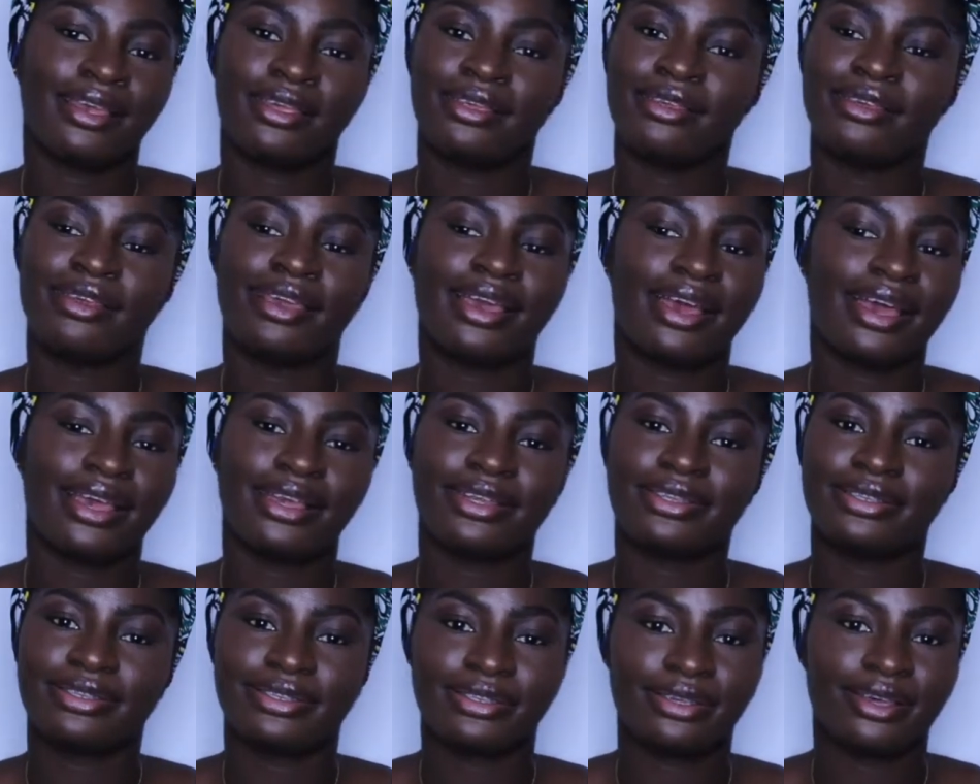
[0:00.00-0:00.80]
You
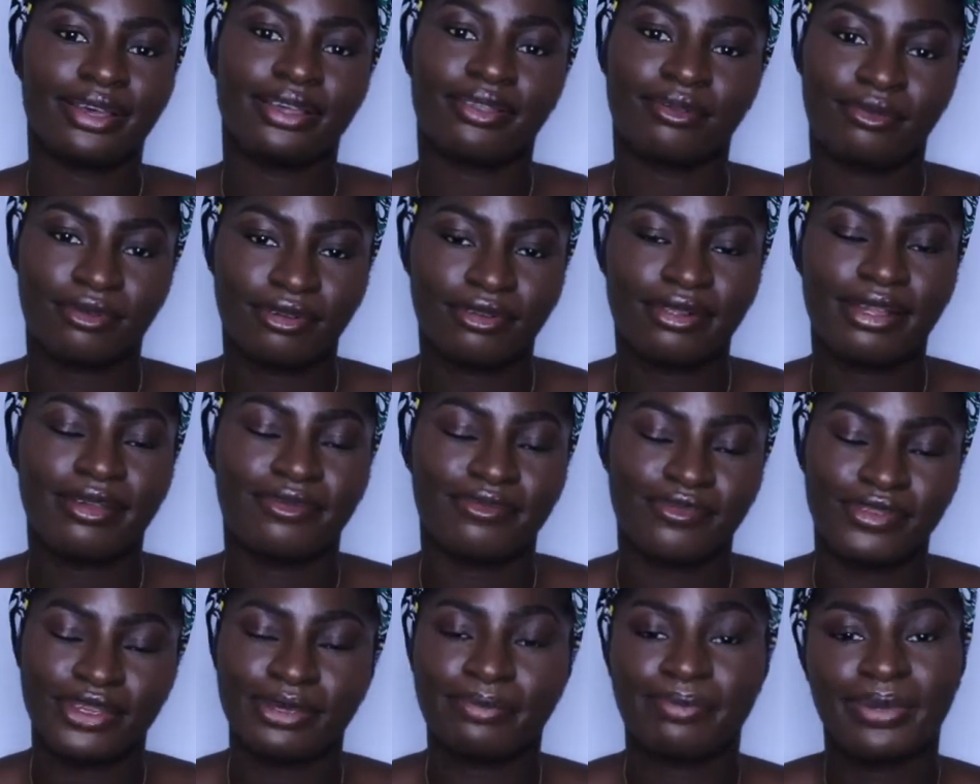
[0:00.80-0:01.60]
guys are the real
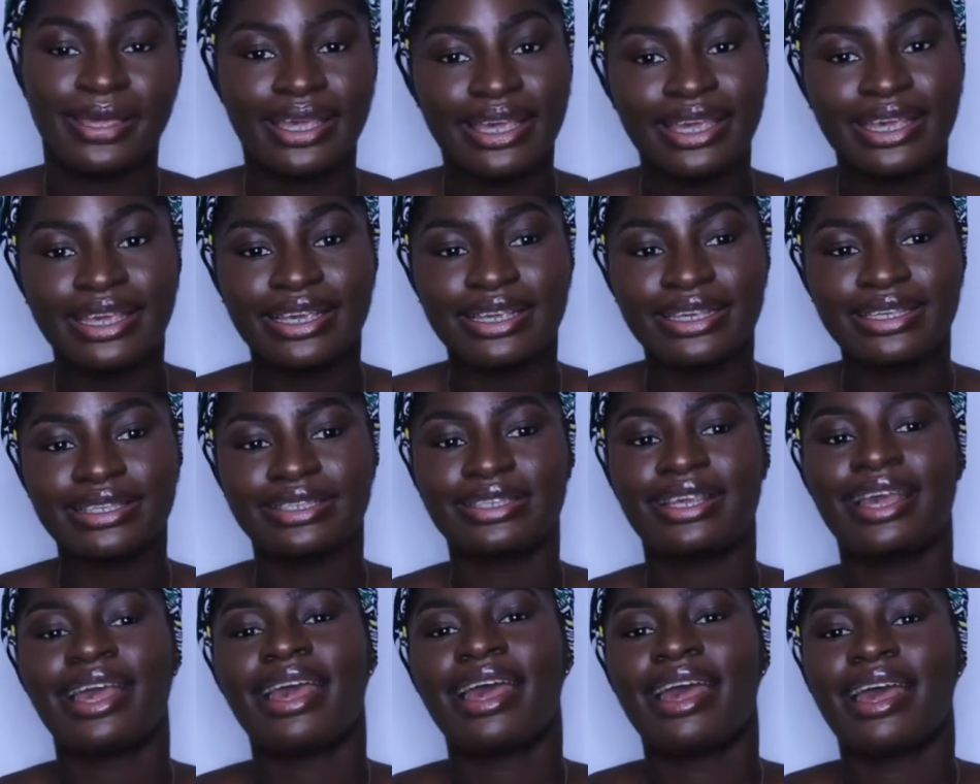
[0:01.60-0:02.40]

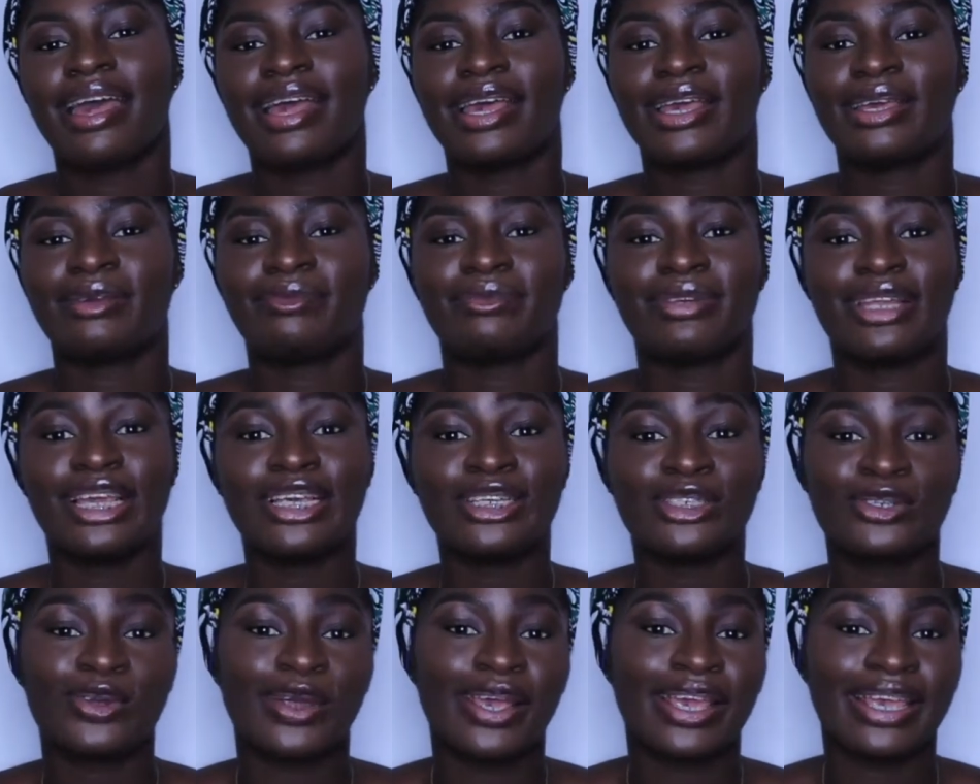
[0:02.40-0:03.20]
MVPs, and
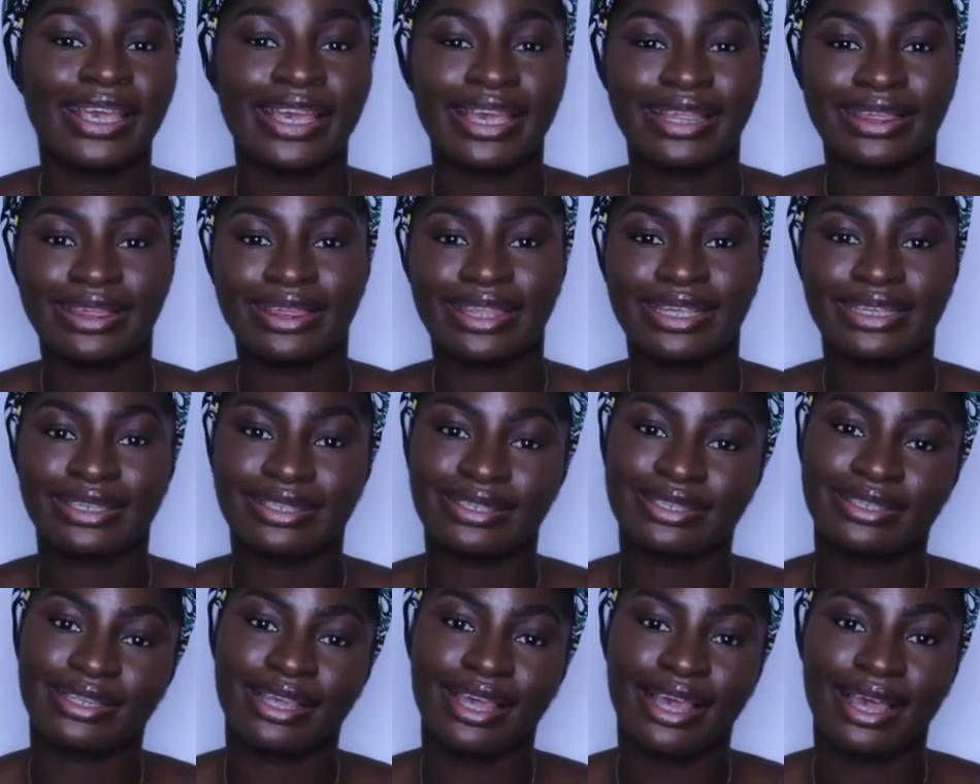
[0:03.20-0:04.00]
let's try and get
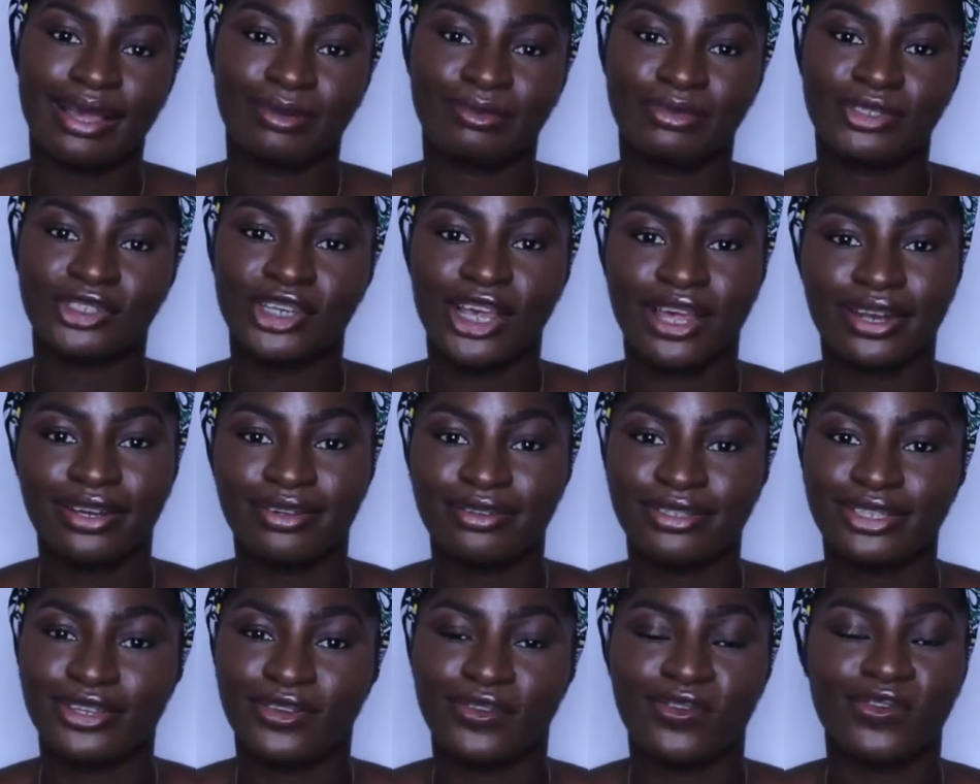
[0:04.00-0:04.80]
this
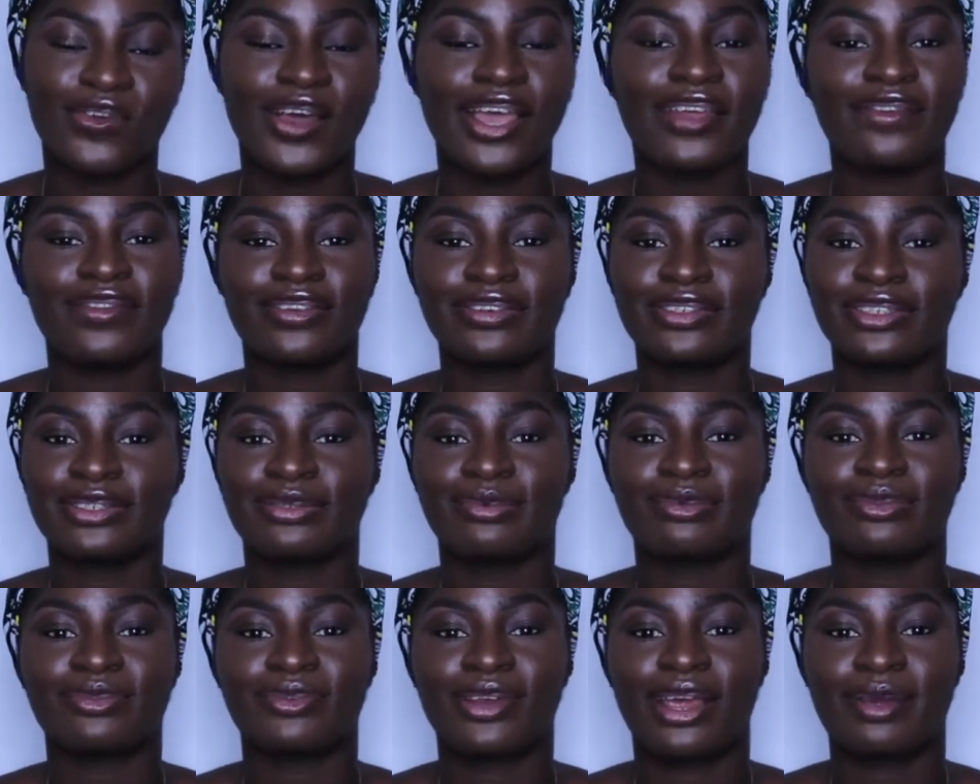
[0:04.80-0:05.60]
channel to 500
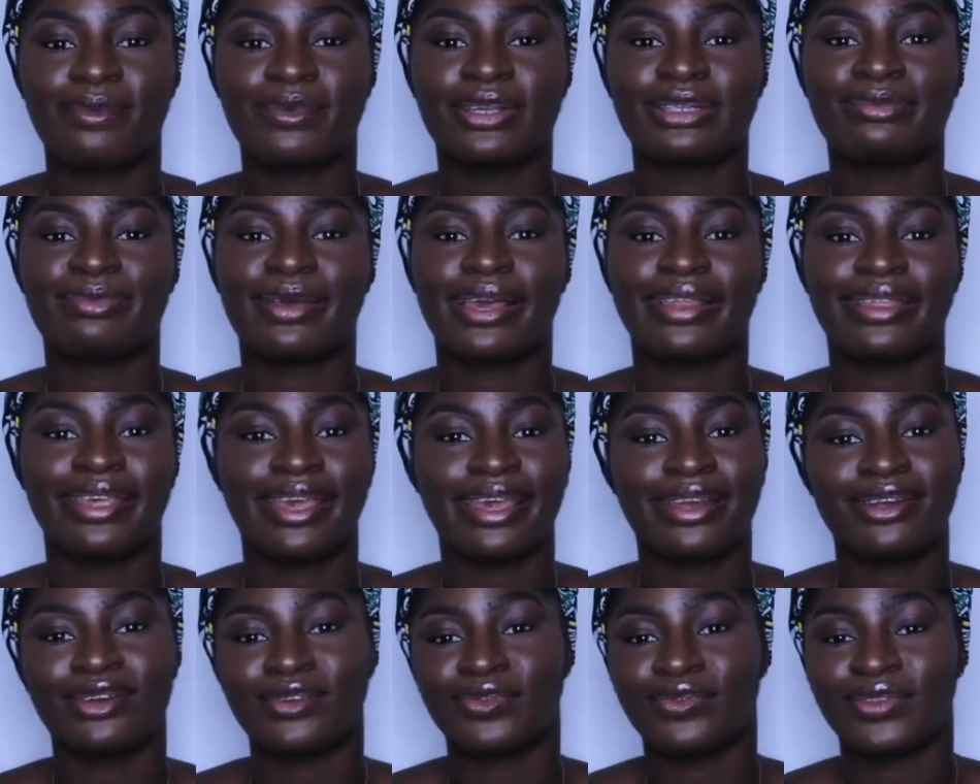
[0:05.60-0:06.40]
subscribers by the
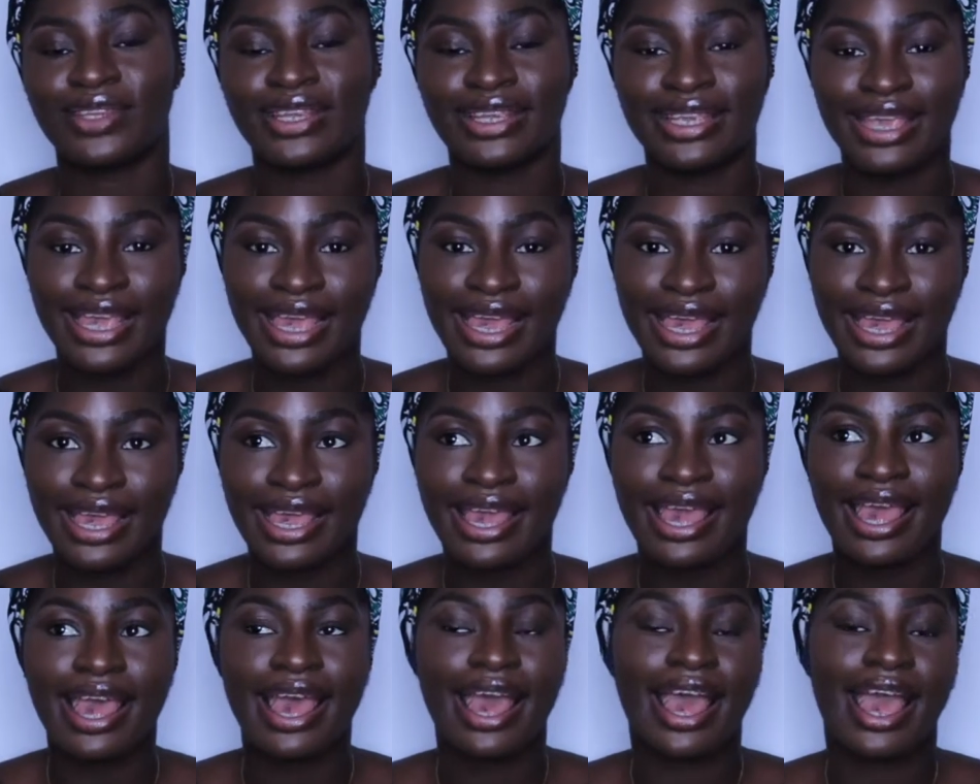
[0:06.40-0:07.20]
end of the
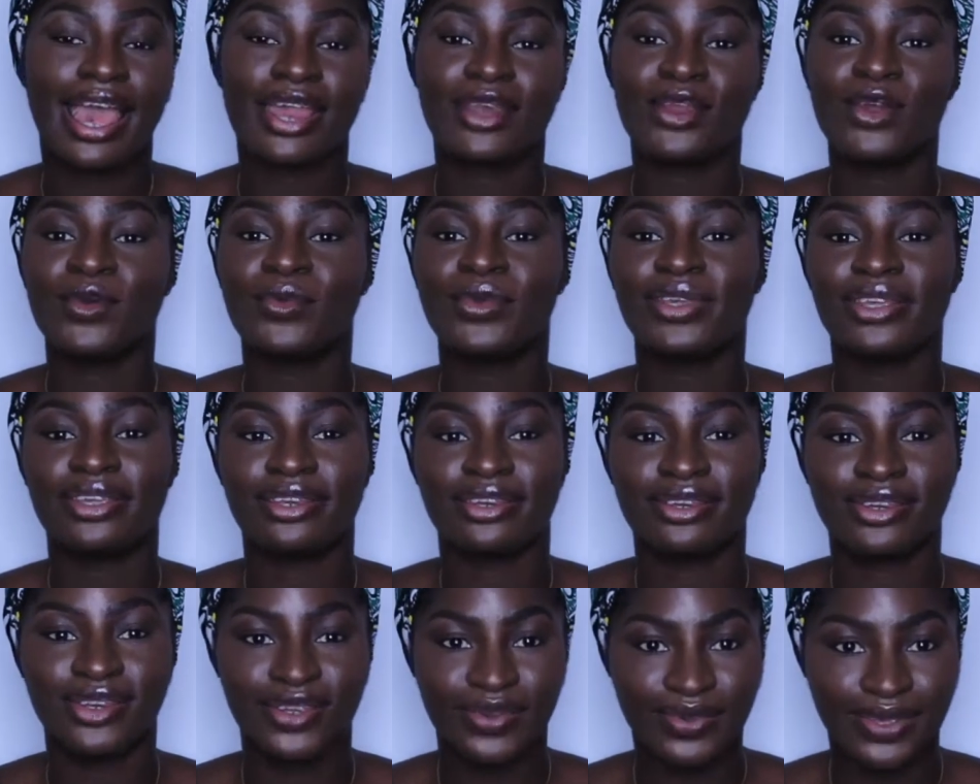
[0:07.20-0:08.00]
year. I know we
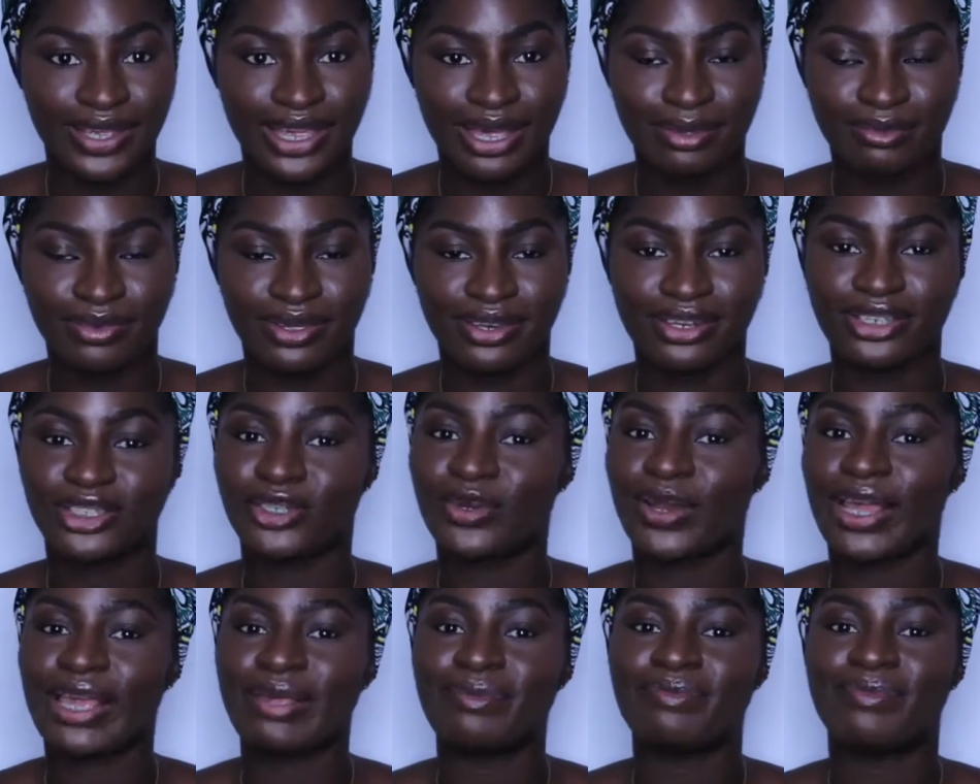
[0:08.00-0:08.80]
can do it. I'm gonna
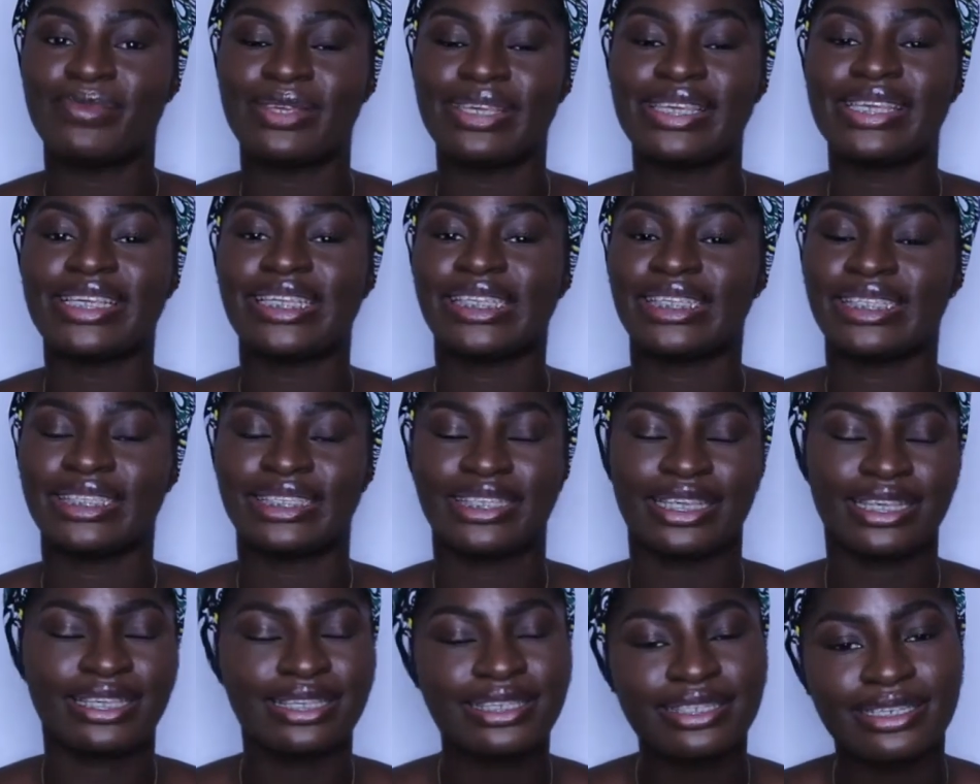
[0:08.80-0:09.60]
try and be
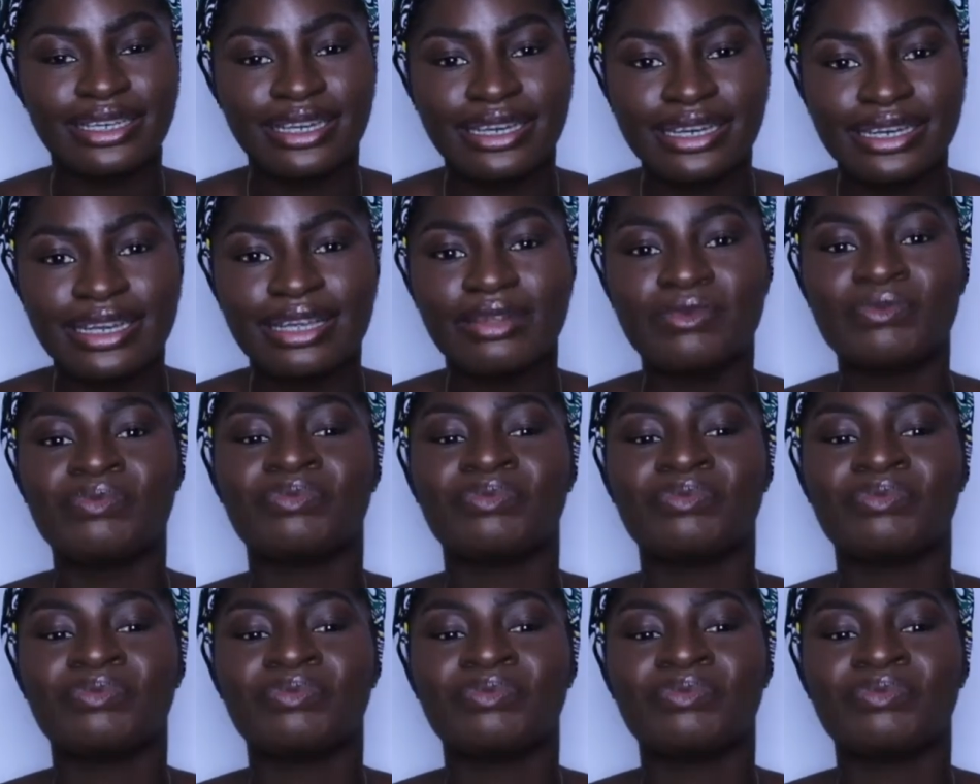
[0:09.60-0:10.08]
consistent.